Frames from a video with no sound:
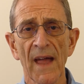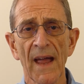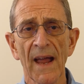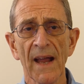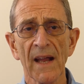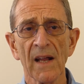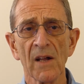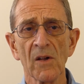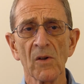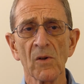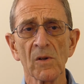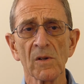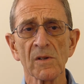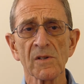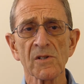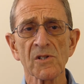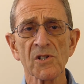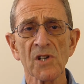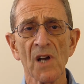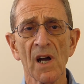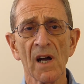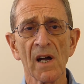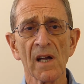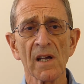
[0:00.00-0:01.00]
angled
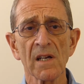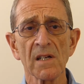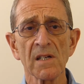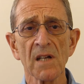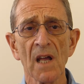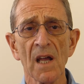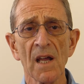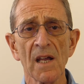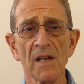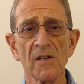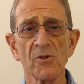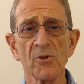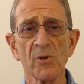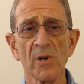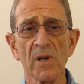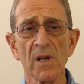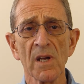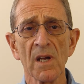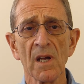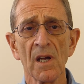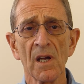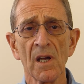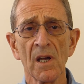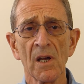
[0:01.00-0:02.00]
side entry